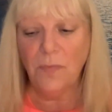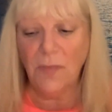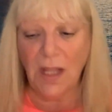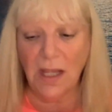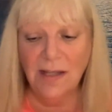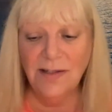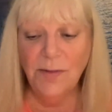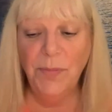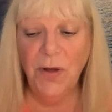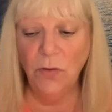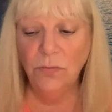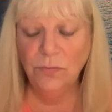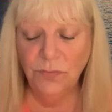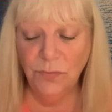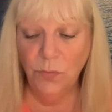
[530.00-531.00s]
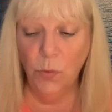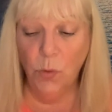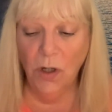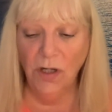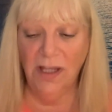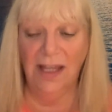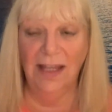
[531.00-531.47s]
is about
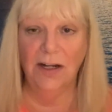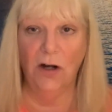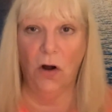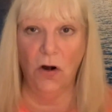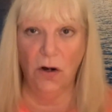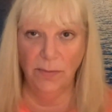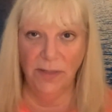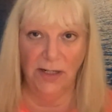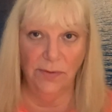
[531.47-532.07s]
working in harmony